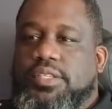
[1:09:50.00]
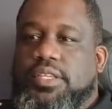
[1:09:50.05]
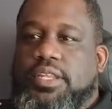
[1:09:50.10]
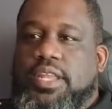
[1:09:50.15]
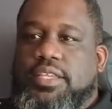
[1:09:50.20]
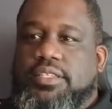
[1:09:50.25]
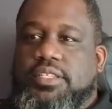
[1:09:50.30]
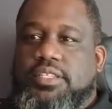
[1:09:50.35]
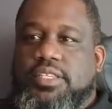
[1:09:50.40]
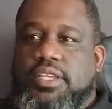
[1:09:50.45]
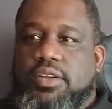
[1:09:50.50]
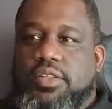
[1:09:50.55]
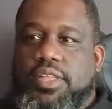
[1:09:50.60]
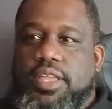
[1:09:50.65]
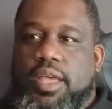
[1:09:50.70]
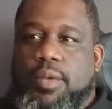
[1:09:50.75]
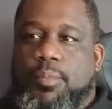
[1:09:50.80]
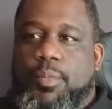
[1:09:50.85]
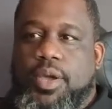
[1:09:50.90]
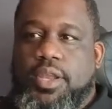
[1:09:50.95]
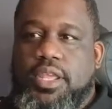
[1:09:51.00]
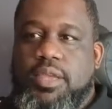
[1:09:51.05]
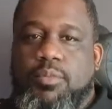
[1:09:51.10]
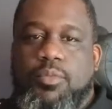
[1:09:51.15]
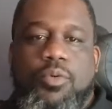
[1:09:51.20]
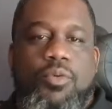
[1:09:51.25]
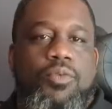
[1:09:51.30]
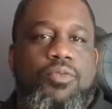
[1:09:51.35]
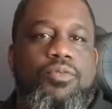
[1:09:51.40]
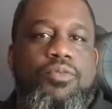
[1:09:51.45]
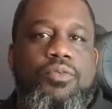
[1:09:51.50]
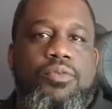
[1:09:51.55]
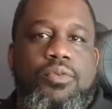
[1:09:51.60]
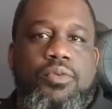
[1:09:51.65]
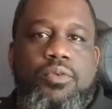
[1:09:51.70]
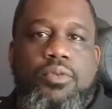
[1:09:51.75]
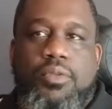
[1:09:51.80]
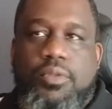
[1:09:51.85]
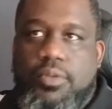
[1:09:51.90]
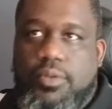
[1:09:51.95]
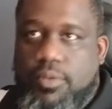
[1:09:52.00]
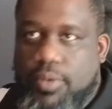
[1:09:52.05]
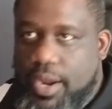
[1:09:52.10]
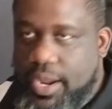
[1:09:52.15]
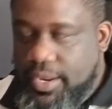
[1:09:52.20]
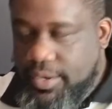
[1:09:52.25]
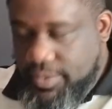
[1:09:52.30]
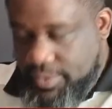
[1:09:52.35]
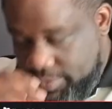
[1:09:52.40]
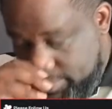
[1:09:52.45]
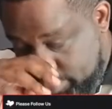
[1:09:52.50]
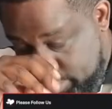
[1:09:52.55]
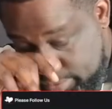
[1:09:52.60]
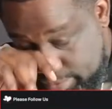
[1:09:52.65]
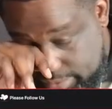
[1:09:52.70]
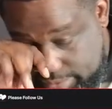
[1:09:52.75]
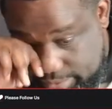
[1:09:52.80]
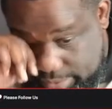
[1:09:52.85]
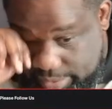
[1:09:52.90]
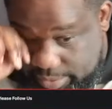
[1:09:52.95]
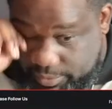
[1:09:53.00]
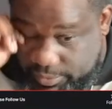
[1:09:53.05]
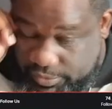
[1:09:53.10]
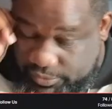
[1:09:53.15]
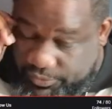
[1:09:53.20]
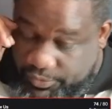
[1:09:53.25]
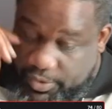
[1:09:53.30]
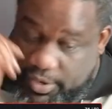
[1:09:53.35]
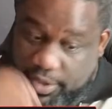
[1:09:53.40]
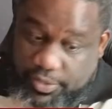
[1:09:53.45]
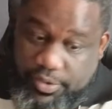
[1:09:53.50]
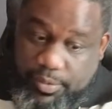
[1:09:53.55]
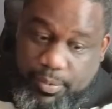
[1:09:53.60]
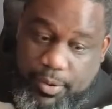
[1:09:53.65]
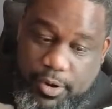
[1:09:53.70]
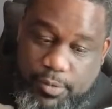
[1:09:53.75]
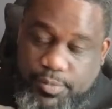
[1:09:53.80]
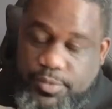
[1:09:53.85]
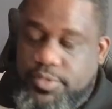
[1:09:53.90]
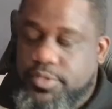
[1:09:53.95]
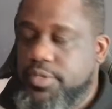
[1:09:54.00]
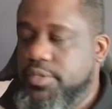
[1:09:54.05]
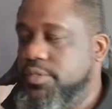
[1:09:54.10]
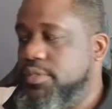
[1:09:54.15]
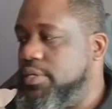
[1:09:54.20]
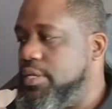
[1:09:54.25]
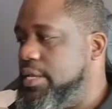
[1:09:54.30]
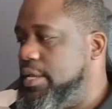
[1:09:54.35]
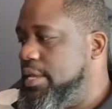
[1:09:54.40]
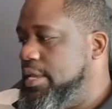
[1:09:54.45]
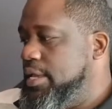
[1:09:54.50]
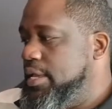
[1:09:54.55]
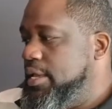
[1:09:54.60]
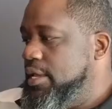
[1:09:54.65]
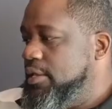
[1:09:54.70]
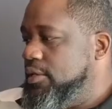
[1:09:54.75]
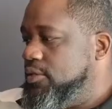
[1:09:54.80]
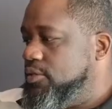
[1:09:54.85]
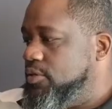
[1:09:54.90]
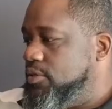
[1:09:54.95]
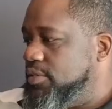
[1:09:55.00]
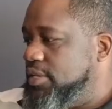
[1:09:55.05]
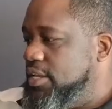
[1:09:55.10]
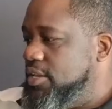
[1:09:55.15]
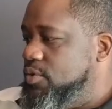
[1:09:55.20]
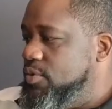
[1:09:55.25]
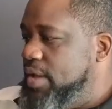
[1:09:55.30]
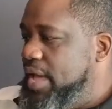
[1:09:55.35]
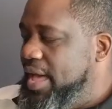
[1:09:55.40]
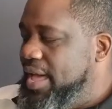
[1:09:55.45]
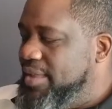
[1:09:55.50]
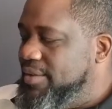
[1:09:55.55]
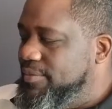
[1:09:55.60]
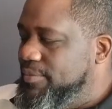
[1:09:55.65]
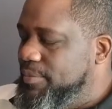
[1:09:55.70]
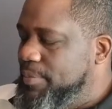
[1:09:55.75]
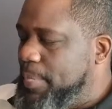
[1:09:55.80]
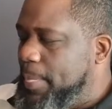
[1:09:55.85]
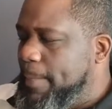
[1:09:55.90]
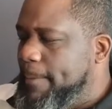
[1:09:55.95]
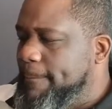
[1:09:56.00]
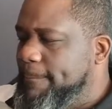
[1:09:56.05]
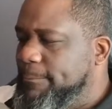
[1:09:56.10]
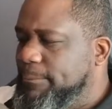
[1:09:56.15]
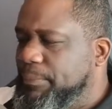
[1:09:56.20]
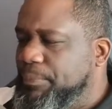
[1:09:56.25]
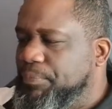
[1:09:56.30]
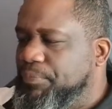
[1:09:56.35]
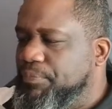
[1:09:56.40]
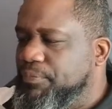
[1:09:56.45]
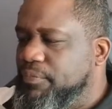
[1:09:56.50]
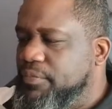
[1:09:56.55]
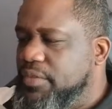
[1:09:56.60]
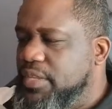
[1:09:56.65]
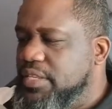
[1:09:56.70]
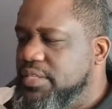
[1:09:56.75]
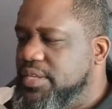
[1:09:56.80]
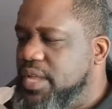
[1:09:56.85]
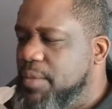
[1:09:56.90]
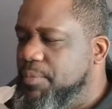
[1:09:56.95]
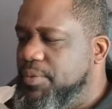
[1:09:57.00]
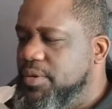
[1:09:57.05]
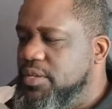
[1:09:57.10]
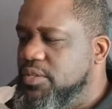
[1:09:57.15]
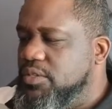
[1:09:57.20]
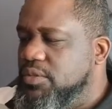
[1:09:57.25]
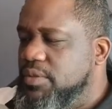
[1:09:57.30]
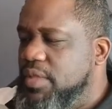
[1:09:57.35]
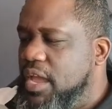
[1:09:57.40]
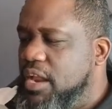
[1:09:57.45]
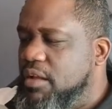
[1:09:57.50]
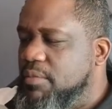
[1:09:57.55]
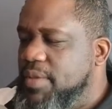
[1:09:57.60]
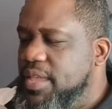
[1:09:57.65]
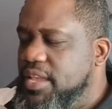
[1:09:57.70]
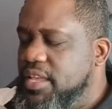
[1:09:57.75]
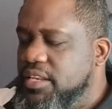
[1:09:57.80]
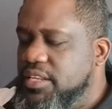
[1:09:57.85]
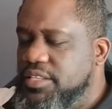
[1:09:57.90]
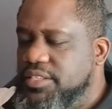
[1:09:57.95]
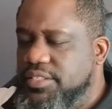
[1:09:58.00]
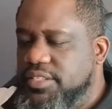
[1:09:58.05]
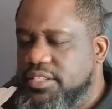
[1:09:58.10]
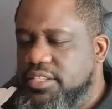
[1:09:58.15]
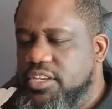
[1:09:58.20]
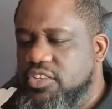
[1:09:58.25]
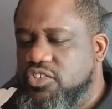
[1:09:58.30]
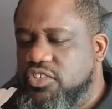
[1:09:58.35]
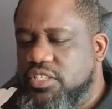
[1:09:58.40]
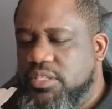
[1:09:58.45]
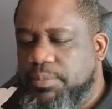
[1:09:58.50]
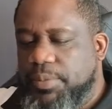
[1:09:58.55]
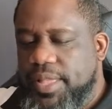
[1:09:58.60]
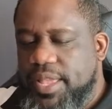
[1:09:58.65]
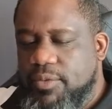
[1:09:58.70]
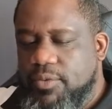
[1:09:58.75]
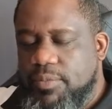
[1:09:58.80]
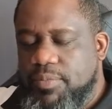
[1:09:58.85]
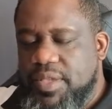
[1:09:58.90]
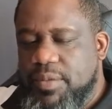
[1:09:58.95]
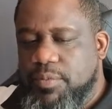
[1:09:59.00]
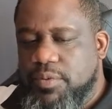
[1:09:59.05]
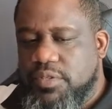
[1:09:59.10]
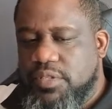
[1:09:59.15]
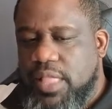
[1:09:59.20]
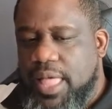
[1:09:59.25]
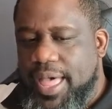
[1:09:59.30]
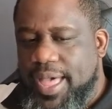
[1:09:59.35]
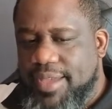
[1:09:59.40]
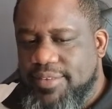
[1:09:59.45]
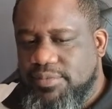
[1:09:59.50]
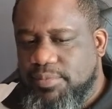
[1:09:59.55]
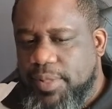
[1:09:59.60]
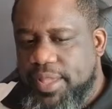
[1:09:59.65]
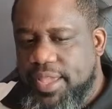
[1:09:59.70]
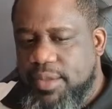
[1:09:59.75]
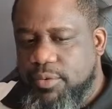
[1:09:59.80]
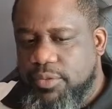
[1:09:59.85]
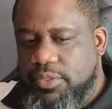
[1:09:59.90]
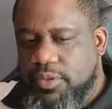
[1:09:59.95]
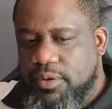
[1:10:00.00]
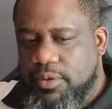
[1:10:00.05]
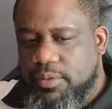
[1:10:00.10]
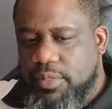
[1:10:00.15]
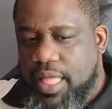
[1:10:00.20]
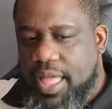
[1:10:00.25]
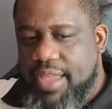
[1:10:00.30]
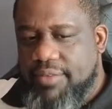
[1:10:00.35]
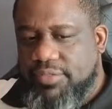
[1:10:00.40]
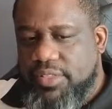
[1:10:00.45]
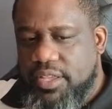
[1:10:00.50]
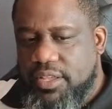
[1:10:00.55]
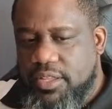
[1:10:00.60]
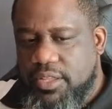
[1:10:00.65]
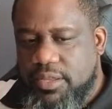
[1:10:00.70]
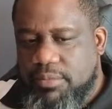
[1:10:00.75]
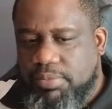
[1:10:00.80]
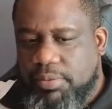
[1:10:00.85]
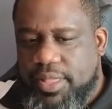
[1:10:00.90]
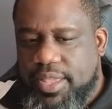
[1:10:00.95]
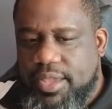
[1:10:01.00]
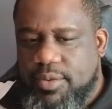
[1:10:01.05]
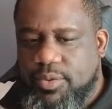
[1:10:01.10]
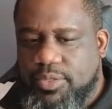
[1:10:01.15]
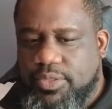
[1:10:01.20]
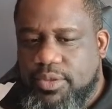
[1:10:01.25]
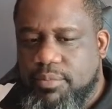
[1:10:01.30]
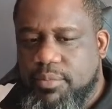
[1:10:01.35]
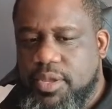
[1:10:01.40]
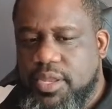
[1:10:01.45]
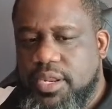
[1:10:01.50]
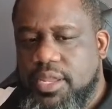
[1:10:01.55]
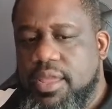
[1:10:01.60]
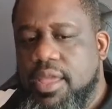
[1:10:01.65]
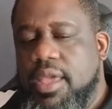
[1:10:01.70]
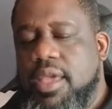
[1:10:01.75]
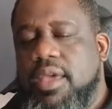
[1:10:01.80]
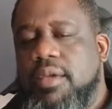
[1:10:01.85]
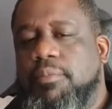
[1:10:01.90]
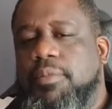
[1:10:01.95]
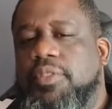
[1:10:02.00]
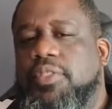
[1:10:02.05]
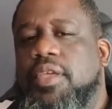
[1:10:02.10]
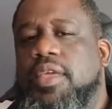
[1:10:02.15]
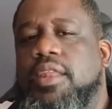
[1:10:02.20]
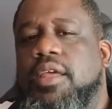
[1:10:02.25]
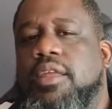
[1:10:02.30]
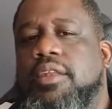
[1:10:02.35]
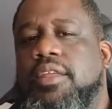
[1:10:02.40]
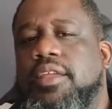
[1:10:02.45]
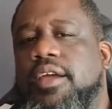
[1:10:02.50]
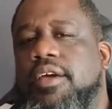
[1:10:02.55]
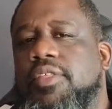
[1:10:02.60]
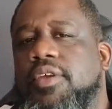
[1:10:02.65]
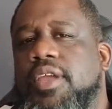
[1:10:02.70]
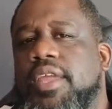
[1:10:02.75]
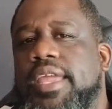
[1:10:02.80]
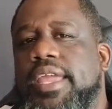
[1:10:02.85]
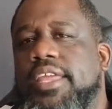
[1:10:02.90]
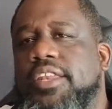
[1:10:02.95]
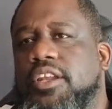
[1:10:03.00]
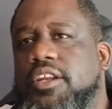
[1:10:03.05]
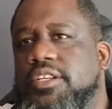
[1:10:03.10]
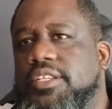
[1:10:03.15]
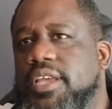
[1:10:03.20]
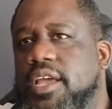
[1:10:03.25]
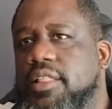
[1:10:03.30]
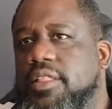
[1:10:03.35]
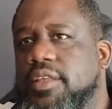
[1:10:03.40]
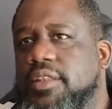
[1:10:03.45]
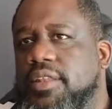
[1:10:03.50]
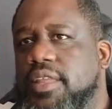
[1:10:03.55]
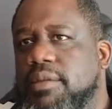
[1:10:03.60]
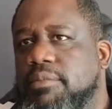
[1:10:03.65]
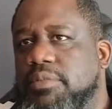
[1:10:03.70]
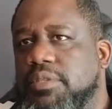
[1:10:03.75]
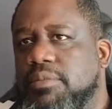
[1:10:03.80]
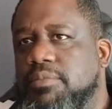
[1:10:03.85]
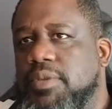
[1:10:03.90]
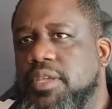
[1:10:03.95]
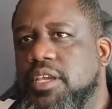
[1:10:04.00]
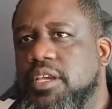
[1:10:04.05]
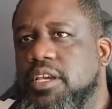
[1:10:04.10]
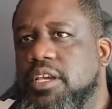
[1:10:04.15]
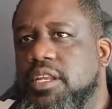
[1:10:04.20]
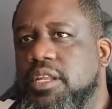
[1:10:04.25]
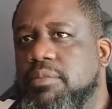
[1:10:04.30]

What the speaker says: necessarily a money move, right? It was for other purposes. So it's like you got these companies that are making these decisions and playing with people's lives, playing with their livelihood, playing with their money. But then on the other hand, you're telling them to be a good